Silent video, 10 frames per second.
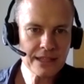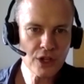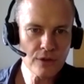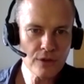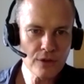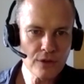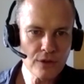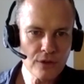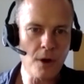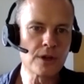that you've
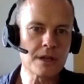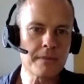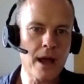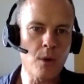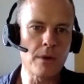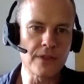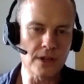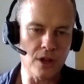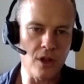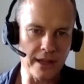already spoken about with
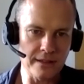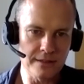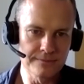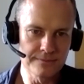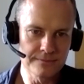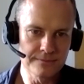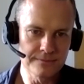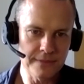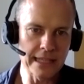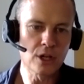the client,
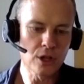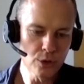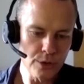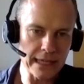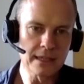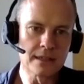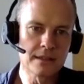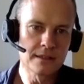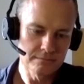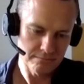including
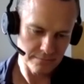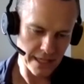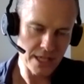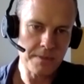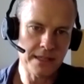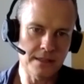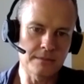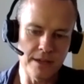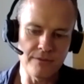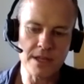the expected
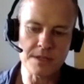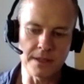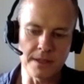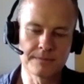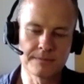investment.